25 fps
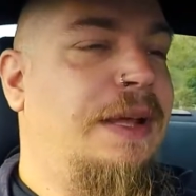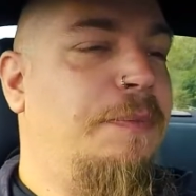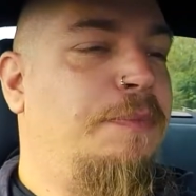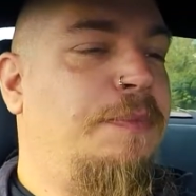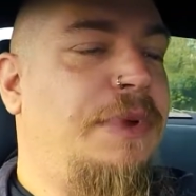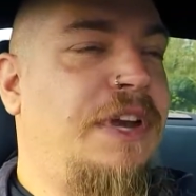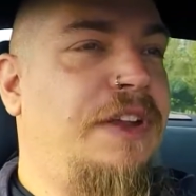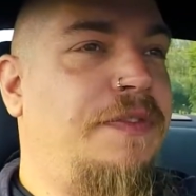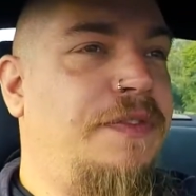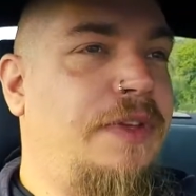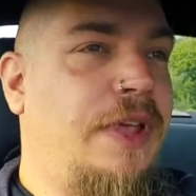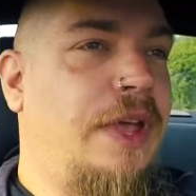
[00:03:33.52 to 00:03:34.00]

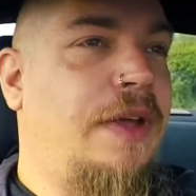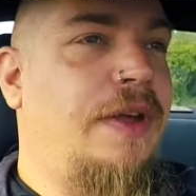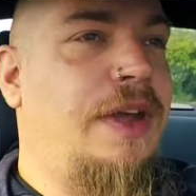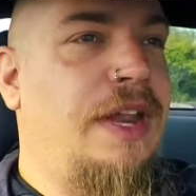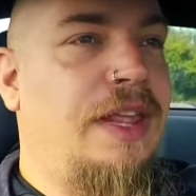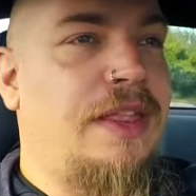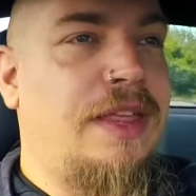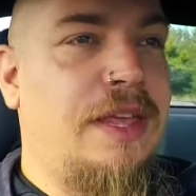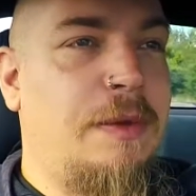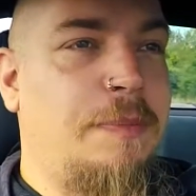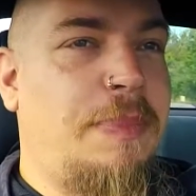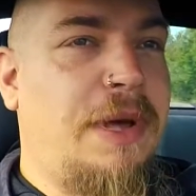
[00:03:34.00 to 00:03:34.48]
but if you go
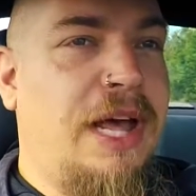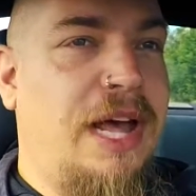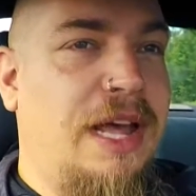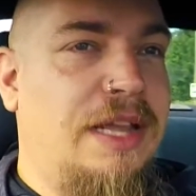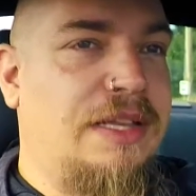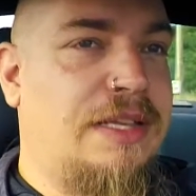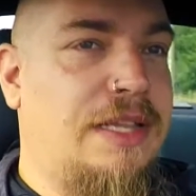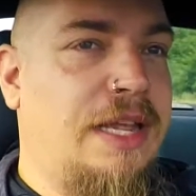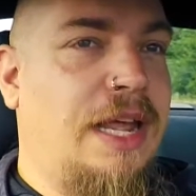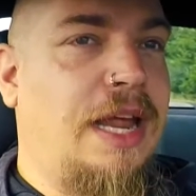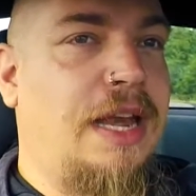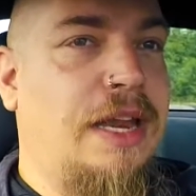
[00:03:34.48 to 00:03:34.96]
anything
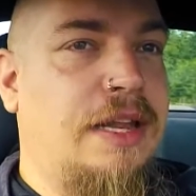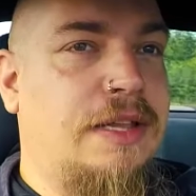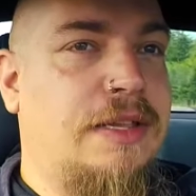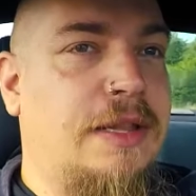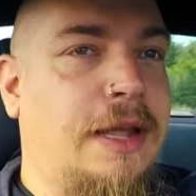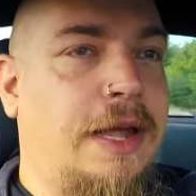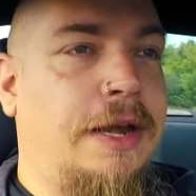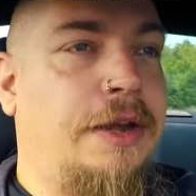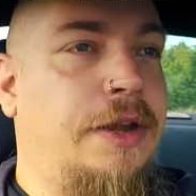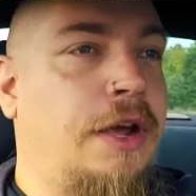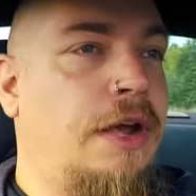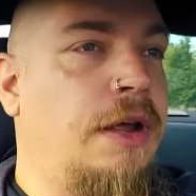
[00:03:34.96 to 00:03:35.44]
past that, it's
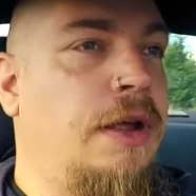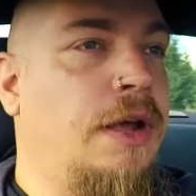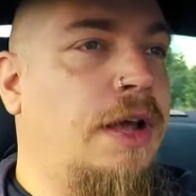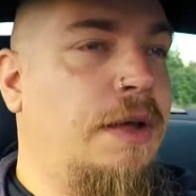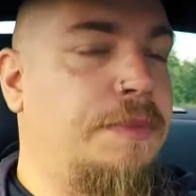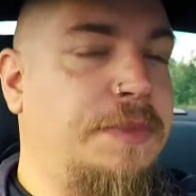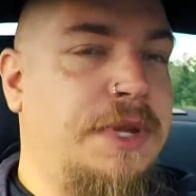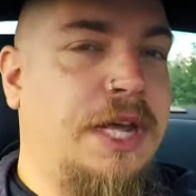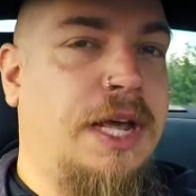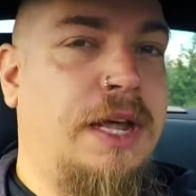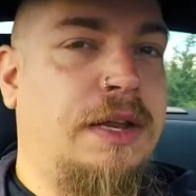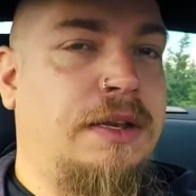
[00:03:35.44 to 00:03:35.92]
like, no,
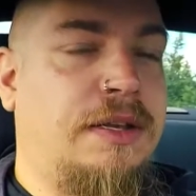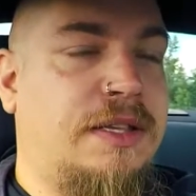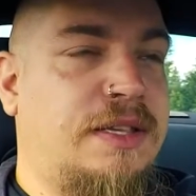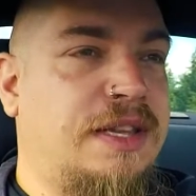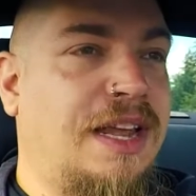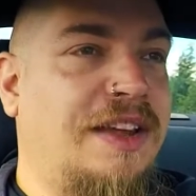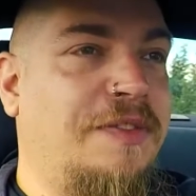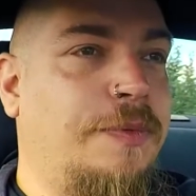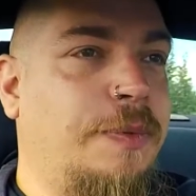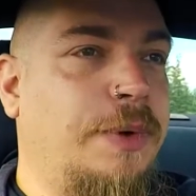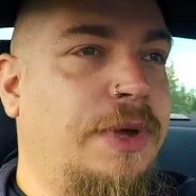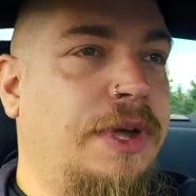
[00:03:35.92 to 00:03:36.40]
I'm done,
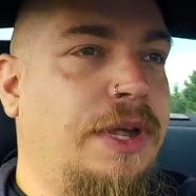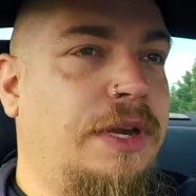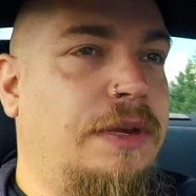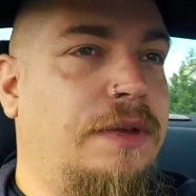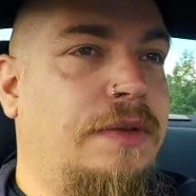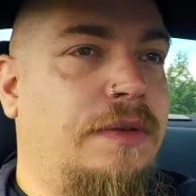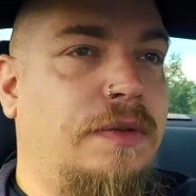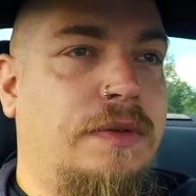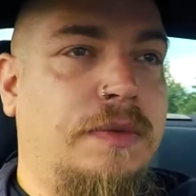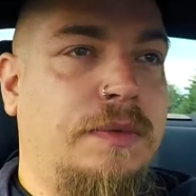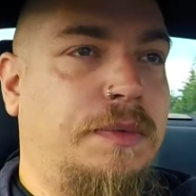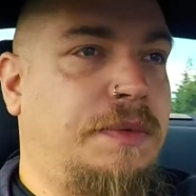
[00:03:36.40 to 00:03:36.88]
safe word,
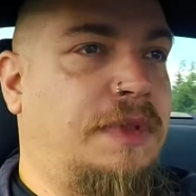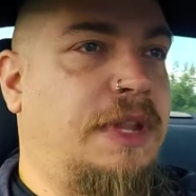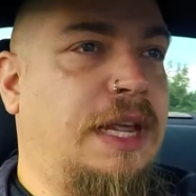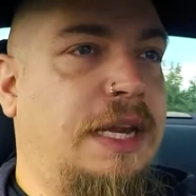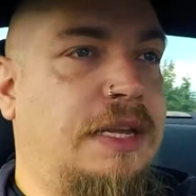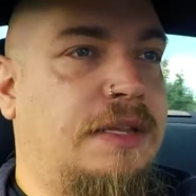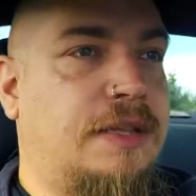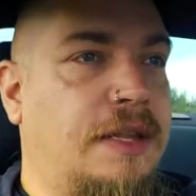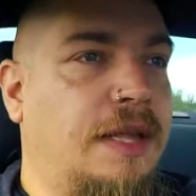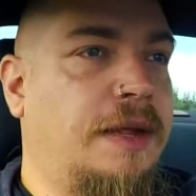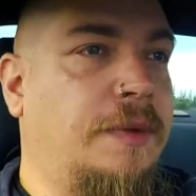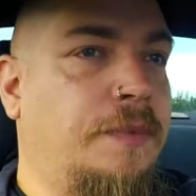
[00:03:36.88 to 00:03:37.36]

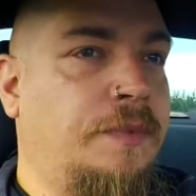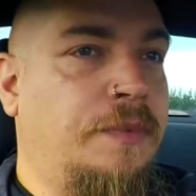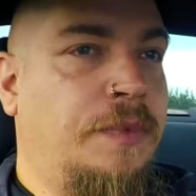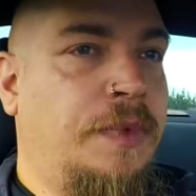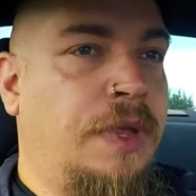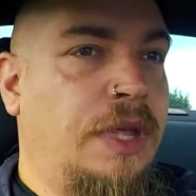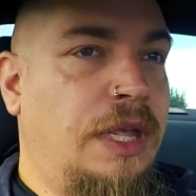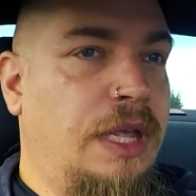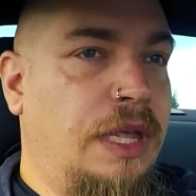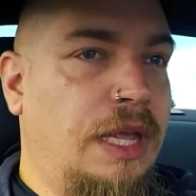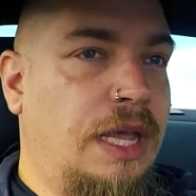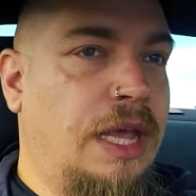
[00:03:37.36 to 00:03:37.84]
that's it.
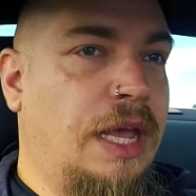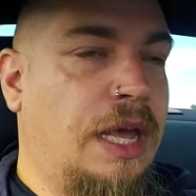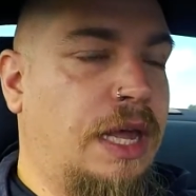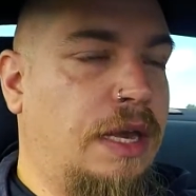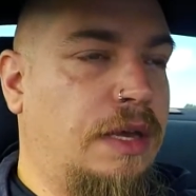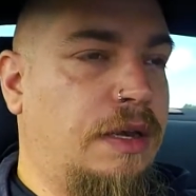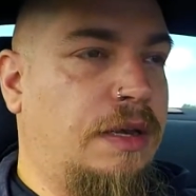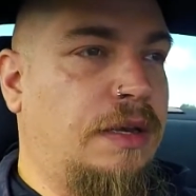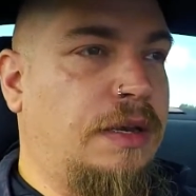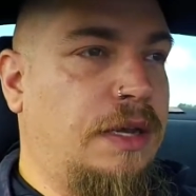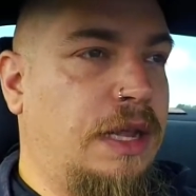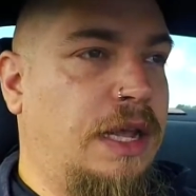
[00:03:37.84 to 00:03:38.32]
You
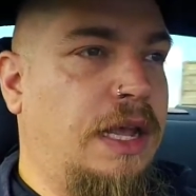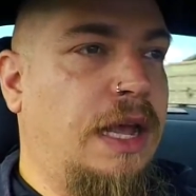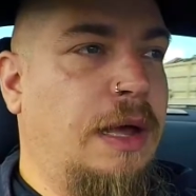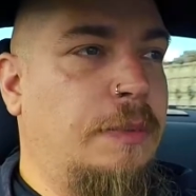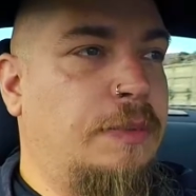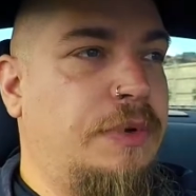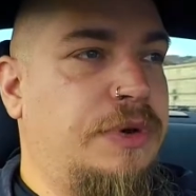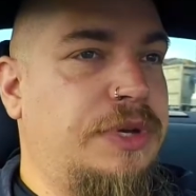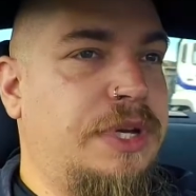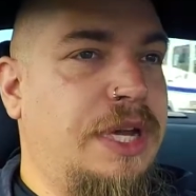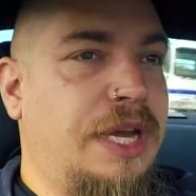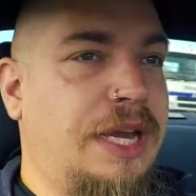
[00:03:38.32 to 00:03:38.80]

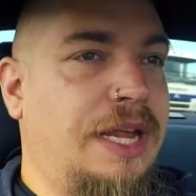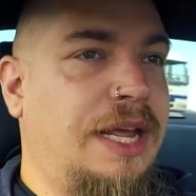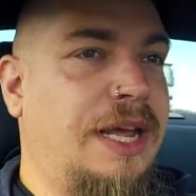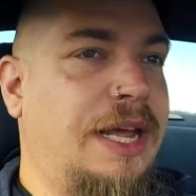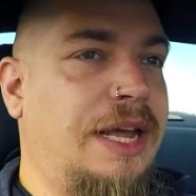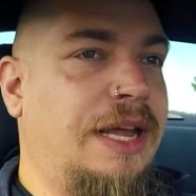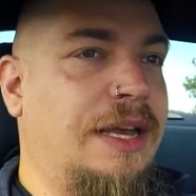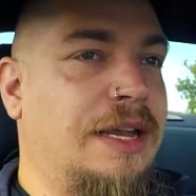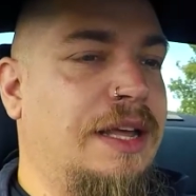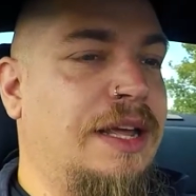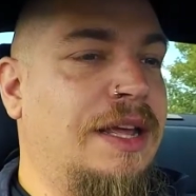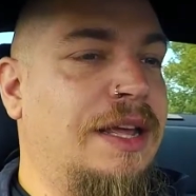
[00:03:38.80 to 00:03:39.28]
can't push it any
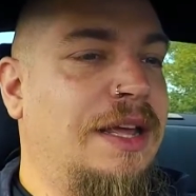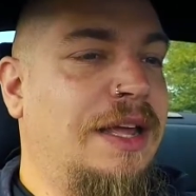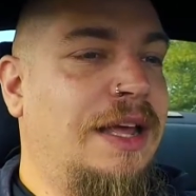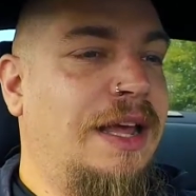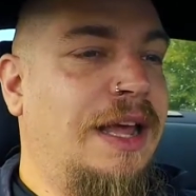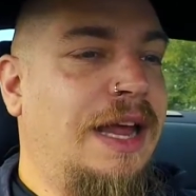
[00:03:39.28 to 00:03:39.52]
harder.